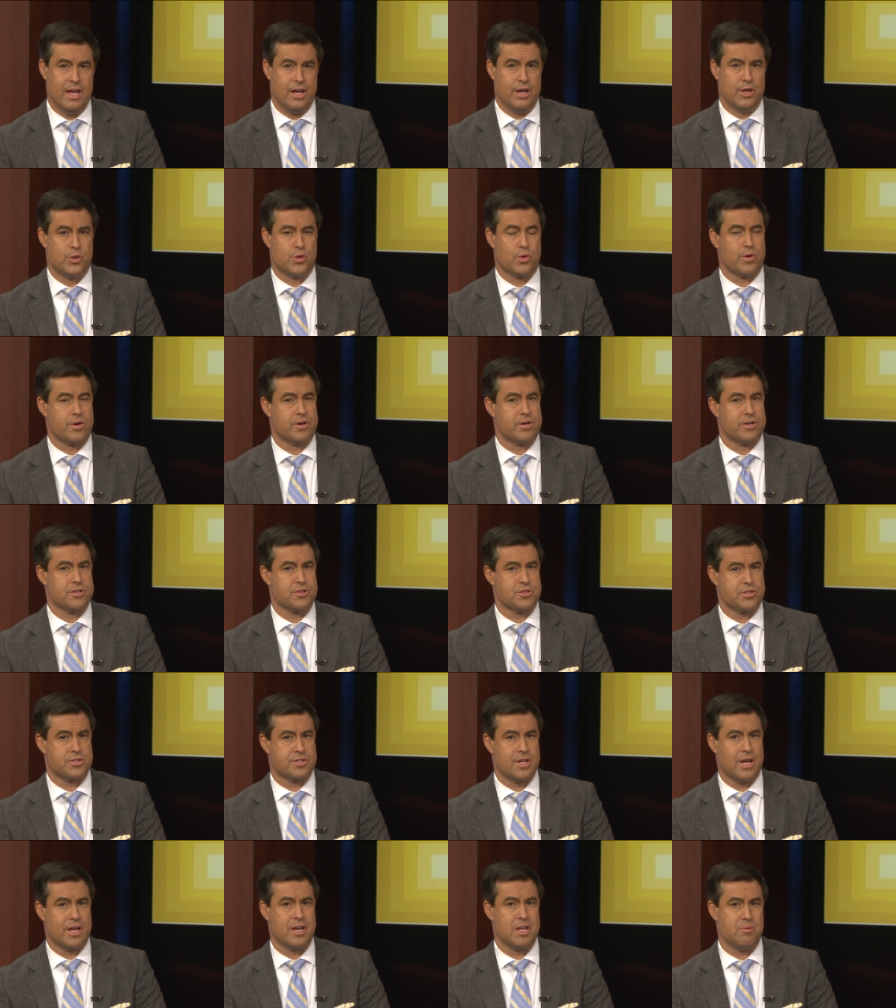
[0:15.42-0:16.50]
in order to
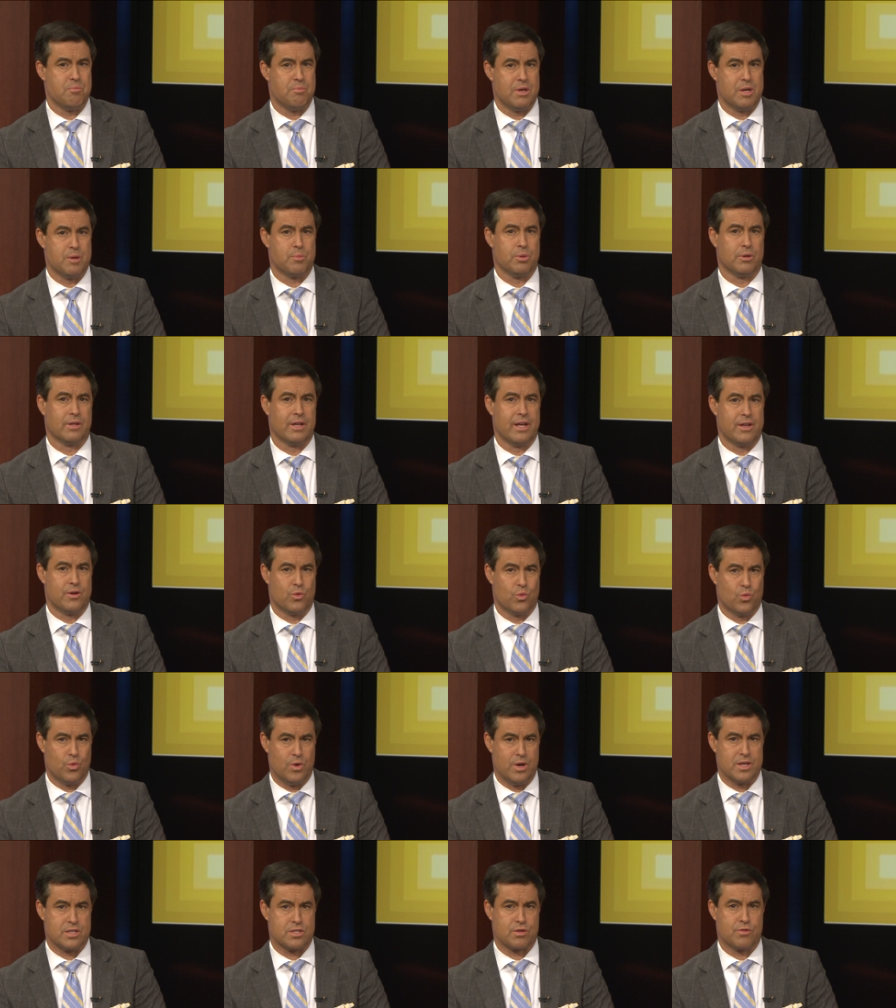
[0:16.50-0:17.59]
study people at
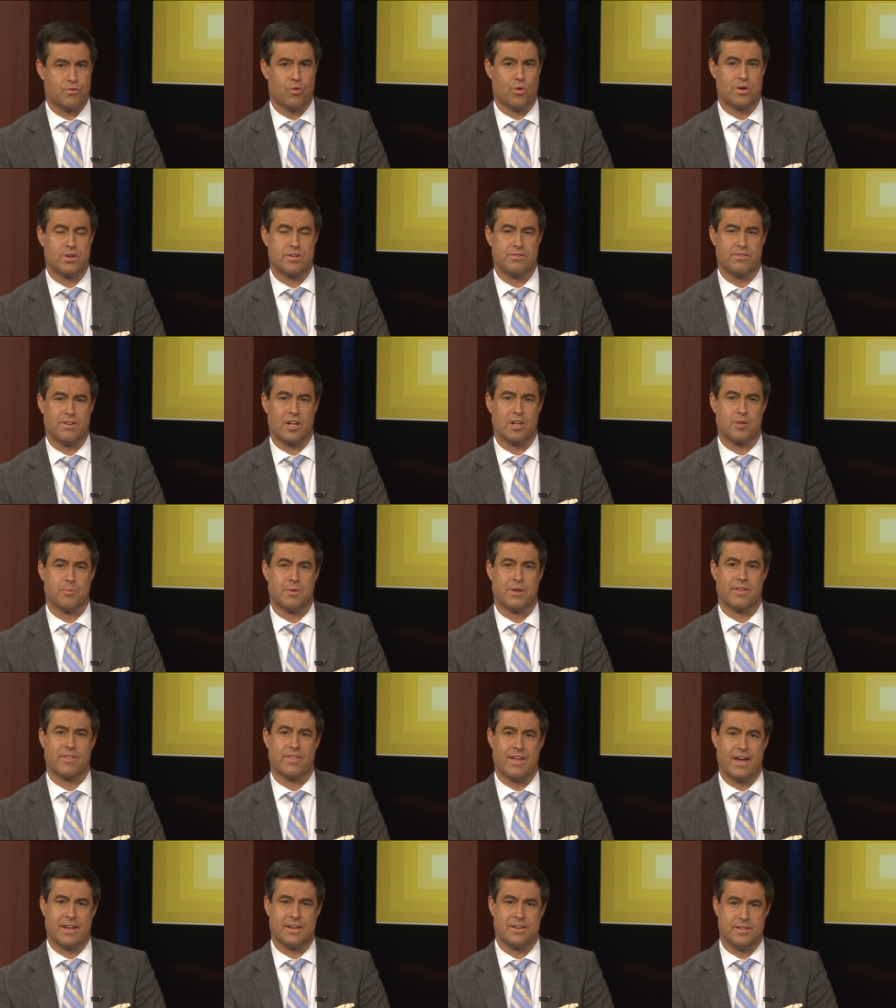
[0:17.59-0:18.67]
risk for developing
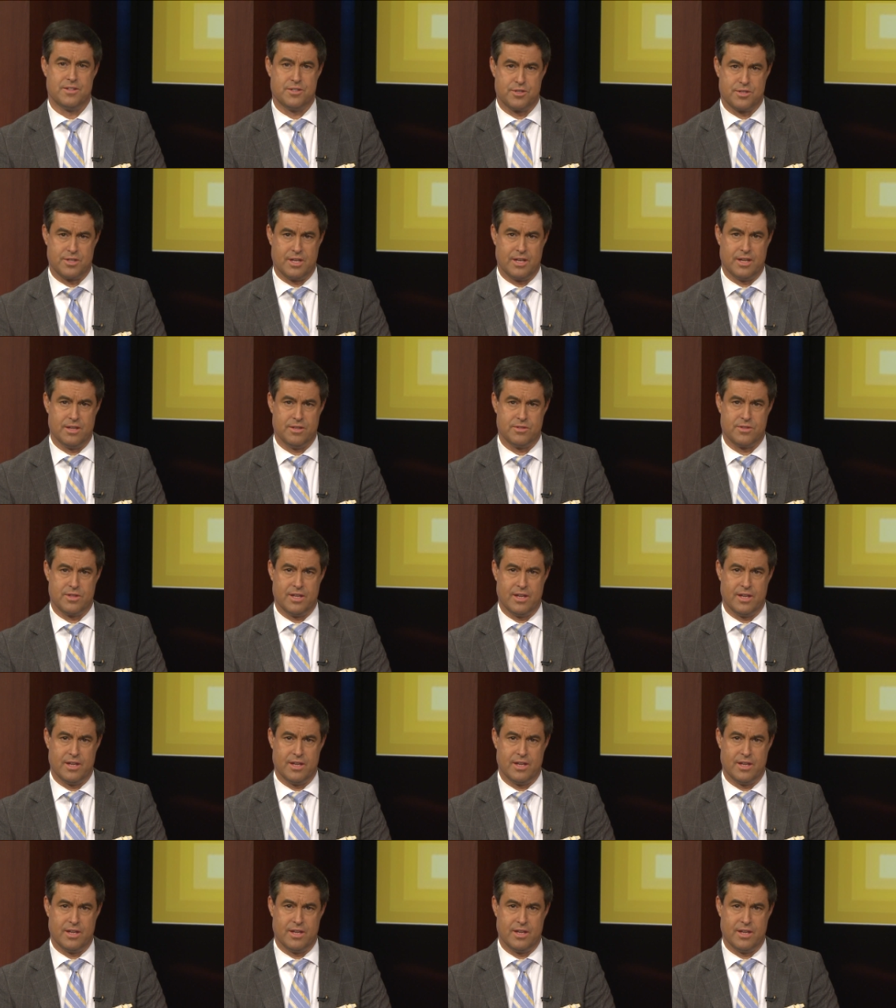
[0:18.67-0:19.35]
that disease.